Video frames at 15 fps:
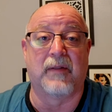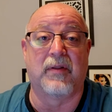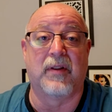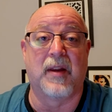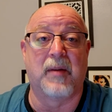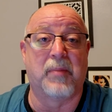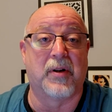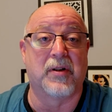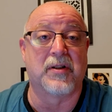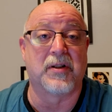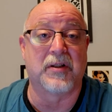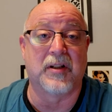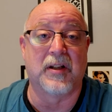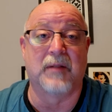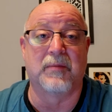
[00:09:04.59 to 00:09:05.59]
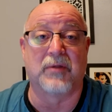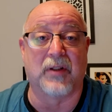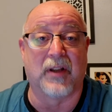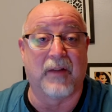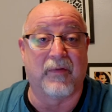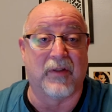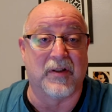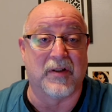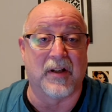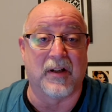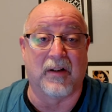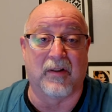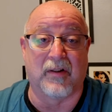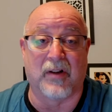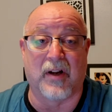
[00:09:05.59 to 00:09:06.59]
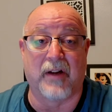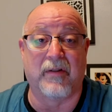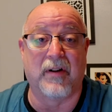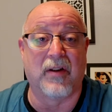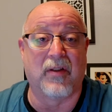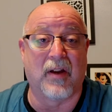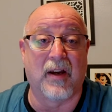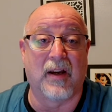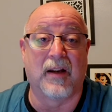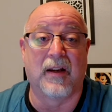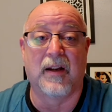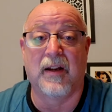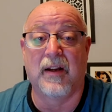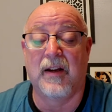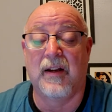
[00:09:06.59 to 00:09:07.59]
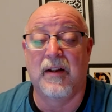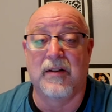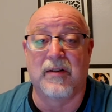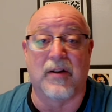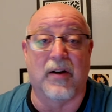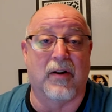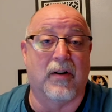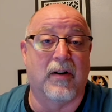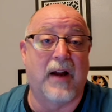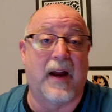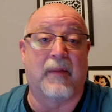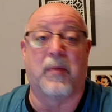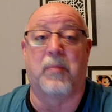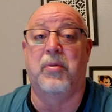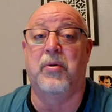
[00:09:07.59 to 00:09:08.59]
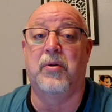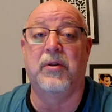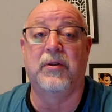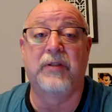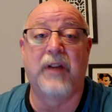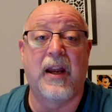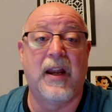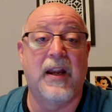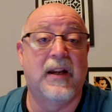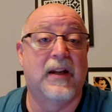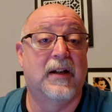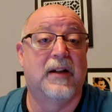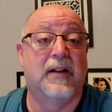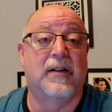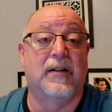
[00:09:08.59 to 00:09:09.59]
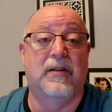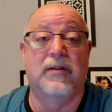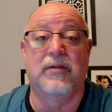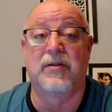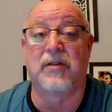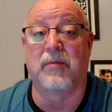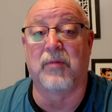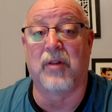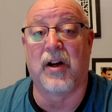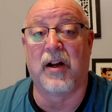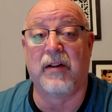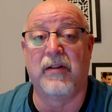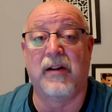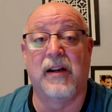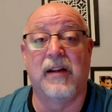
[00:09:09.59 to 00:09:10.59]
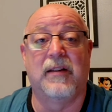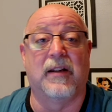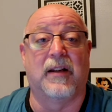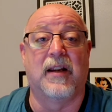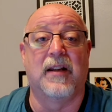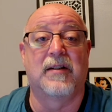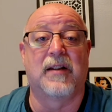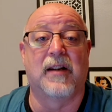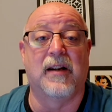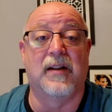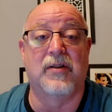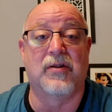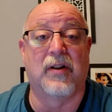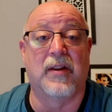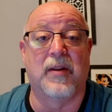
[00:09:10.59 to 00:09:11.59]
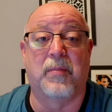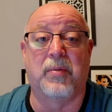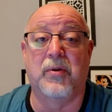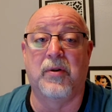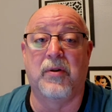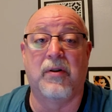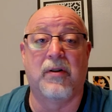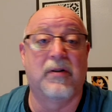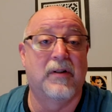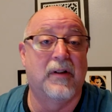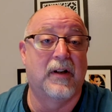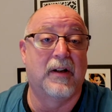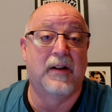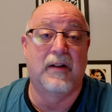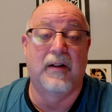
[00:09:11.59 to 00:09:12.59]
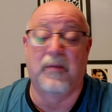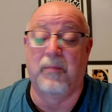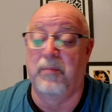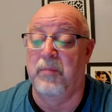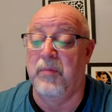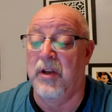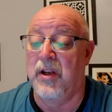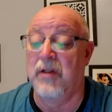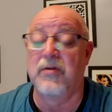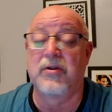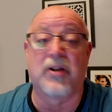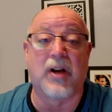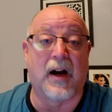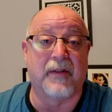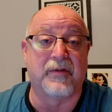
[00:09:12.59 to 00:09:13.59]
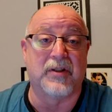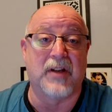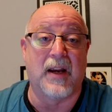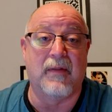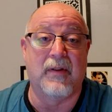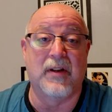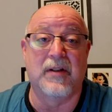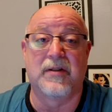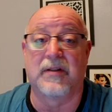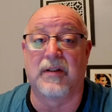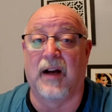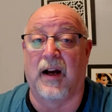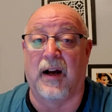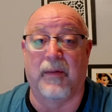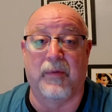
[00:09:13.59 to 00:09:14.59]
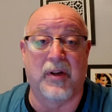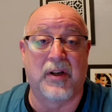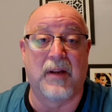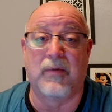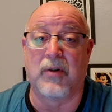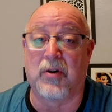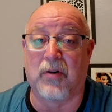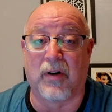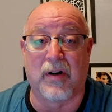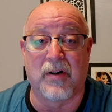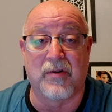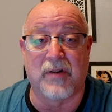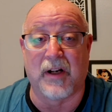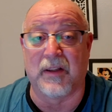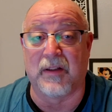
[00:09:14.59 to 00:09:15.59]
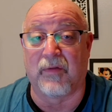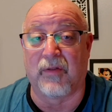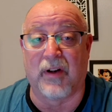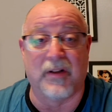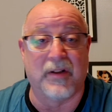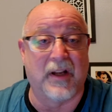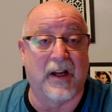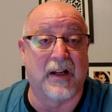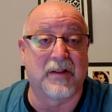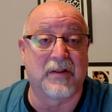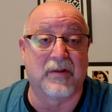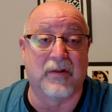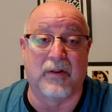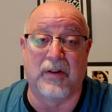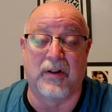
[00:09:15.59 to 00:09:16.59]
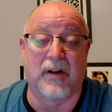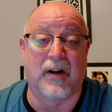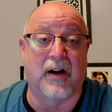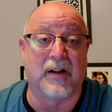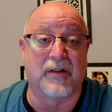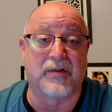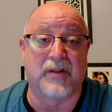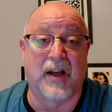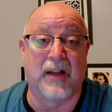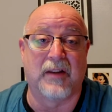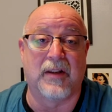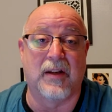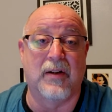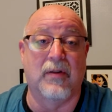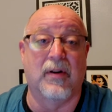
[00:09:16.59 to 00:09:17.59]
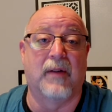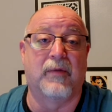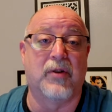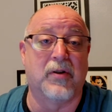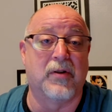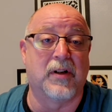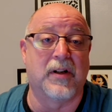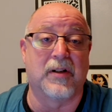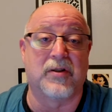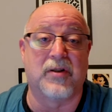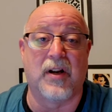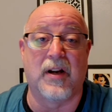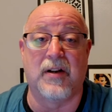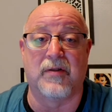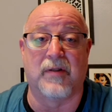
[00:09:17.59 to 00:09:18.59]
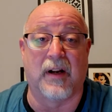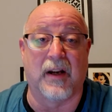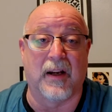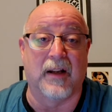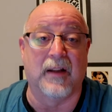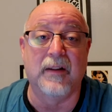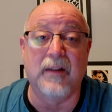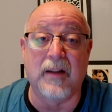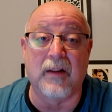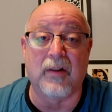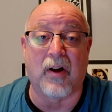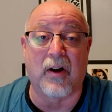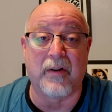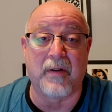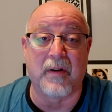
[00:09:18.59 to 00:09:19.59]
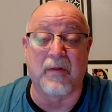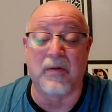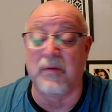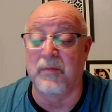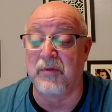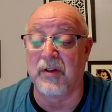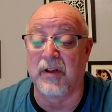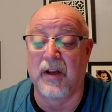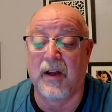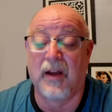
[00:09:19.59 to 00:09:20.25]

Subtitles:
after they purchase them, so that fits into the laundry thing. So have a pool day, do some laundry, the kids can enjoy the pool. Huge cost savings. They give you quarters right at the front desk, so you're all set. They do have token exchange right in the laundry rooms.